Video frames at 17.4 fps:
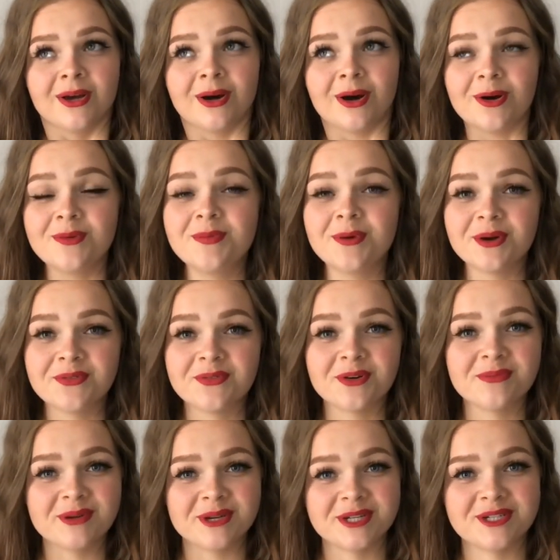Oh boy,
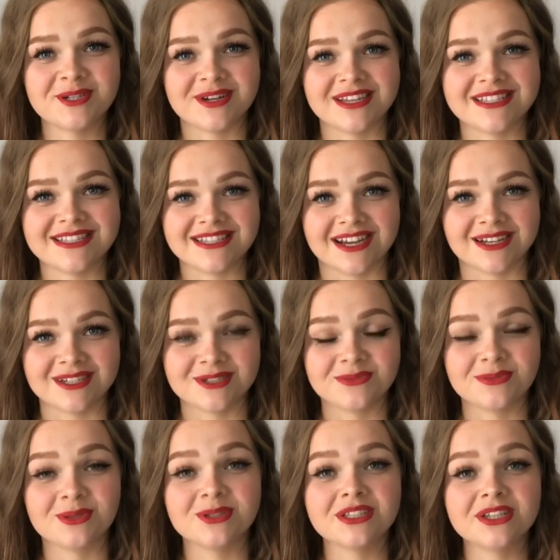from where should I start?
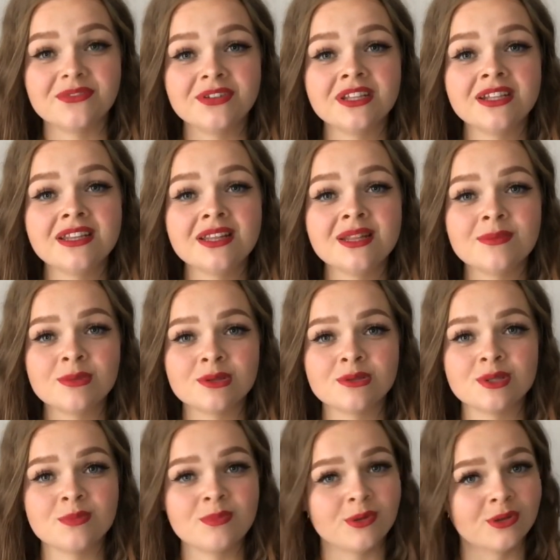Well, definitely the
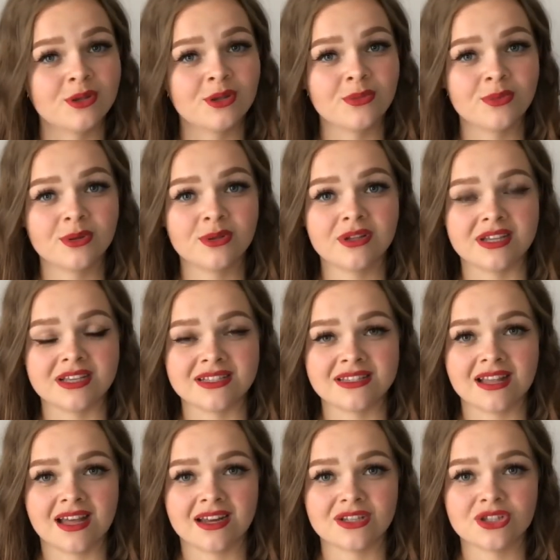most important one is
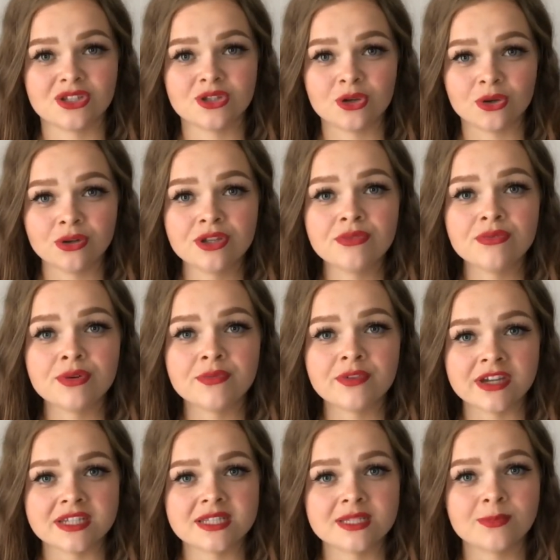that it's totally
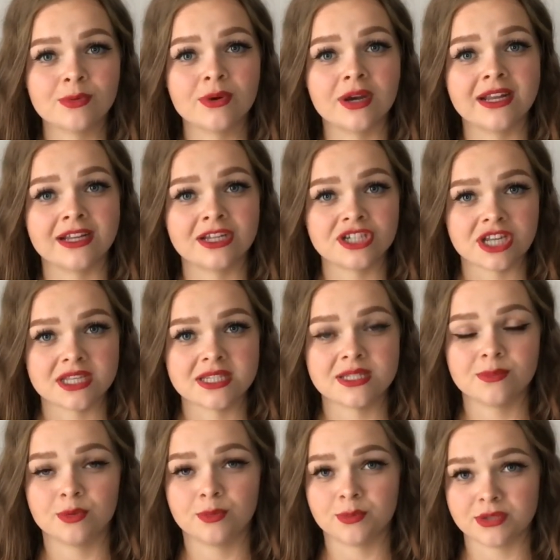reversible and
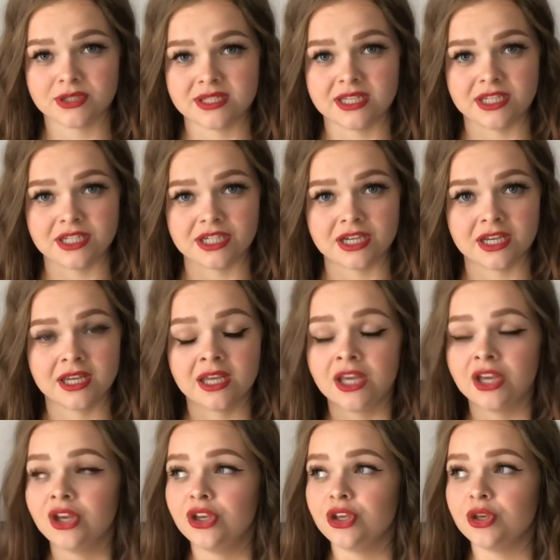adjustable procedure.
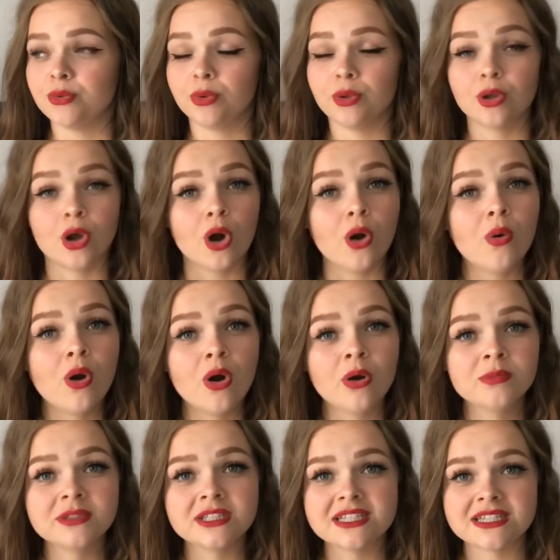You will go
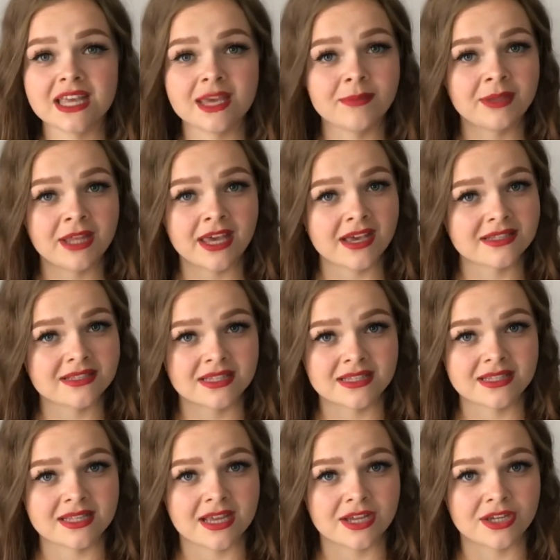home the same day as the
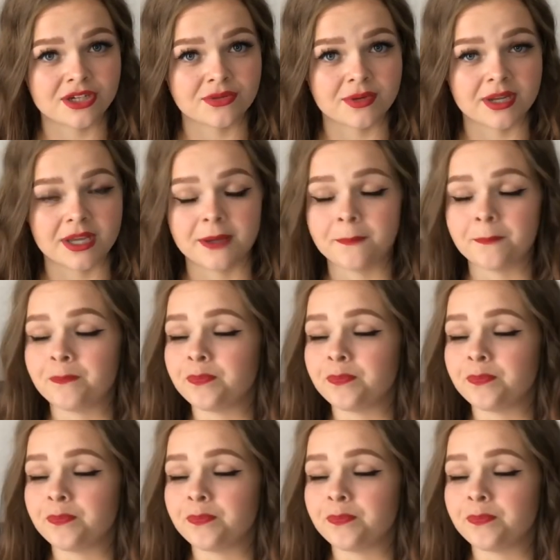surgery.